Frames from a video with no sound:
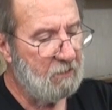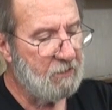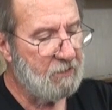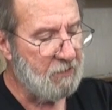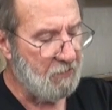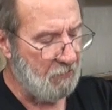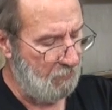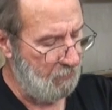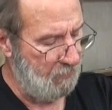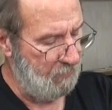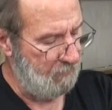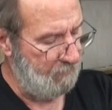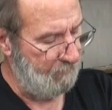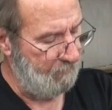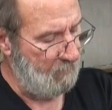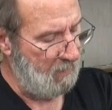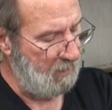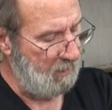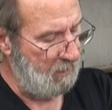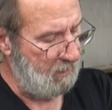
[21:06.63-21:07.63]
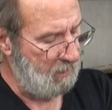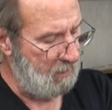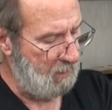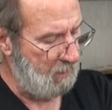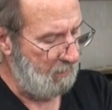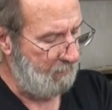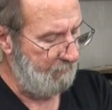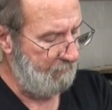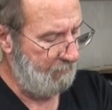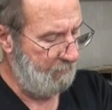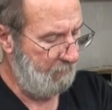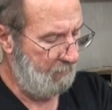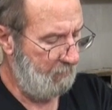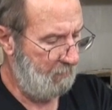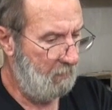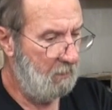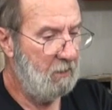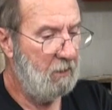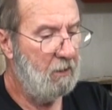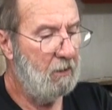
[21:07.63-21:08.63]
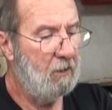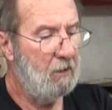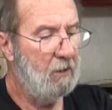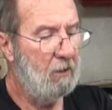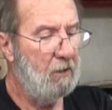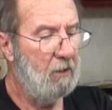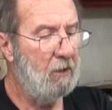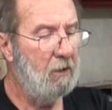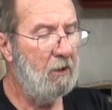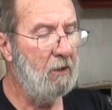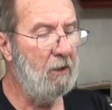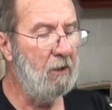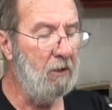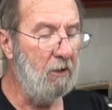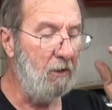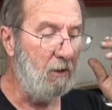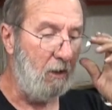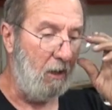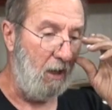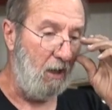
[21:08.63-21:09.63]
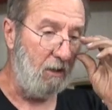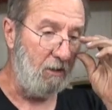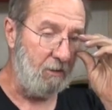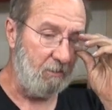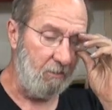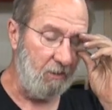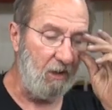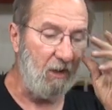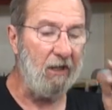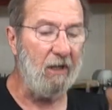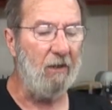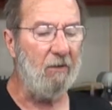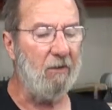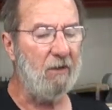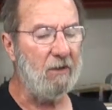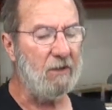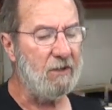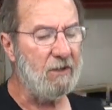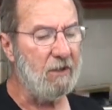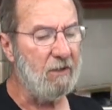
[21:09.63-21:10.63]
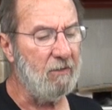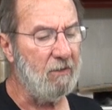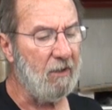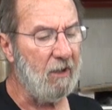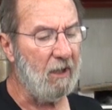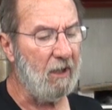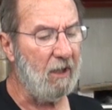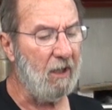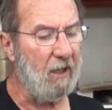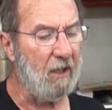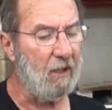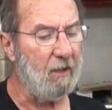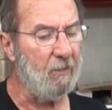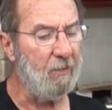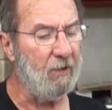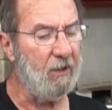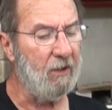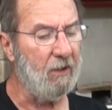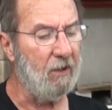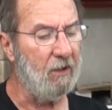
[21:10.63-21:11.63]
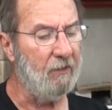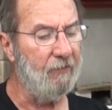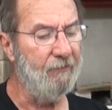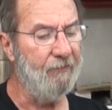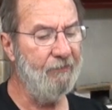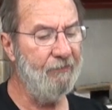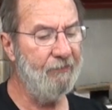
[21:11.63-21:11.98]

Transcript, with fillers: Story of my life. Ultimately, I want to see what I got up here.